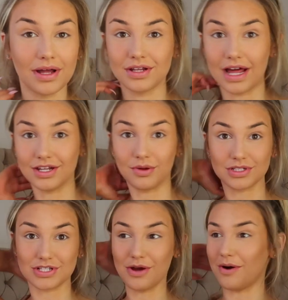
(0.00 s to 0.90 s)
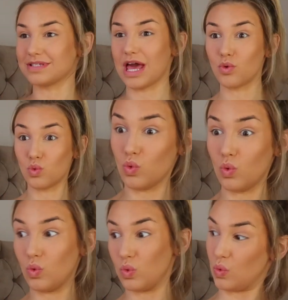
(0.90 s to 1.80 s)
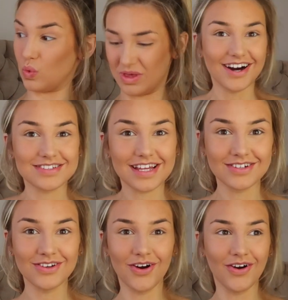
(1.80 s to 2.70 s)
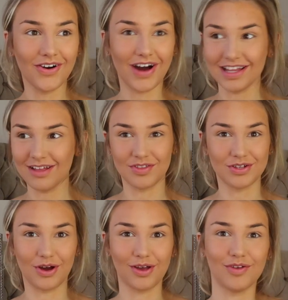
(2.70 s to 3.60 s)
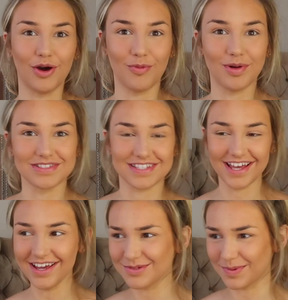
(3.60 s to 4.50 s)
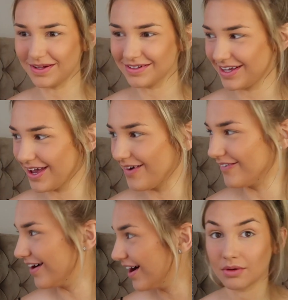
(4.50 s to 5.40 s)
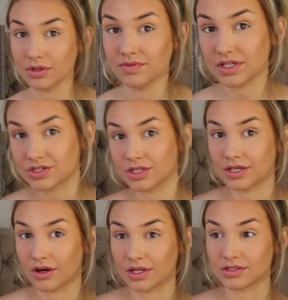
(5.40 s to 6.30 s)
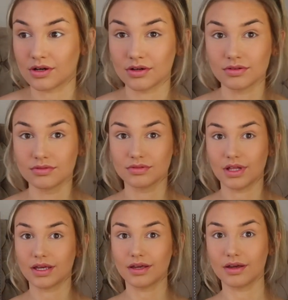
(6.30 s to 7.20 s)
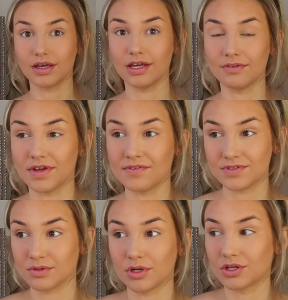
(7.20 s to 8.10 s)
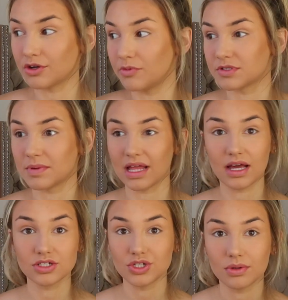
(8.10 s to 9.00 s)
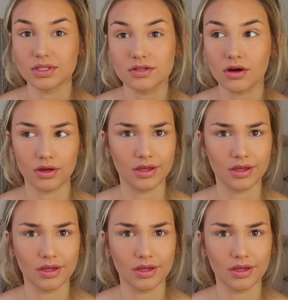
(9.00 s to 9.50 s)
I didn't know what to do. I was like, no, I'll have the dog if no one wants it. It was well cute. I would have literally got that dog. Like, if someone had come up to me like, do you want this dog?